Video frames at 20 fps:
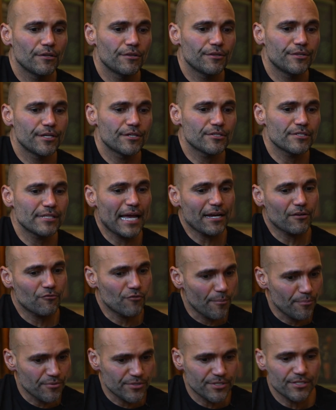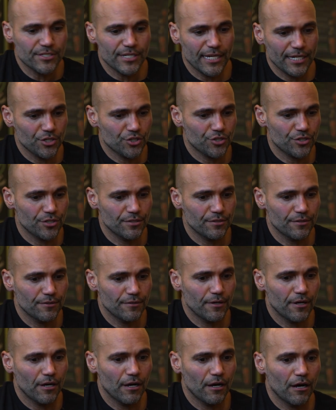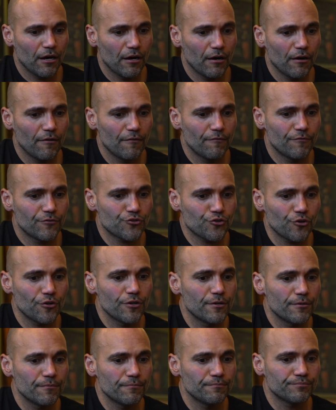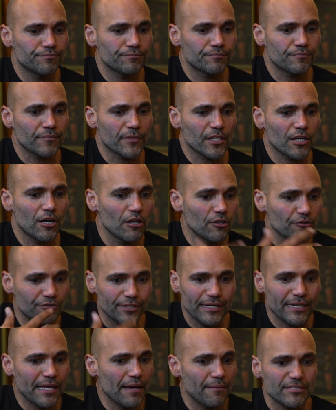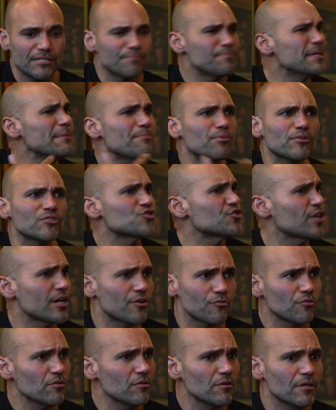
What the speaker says: there's lack of representation of certain color dynamics and people in general.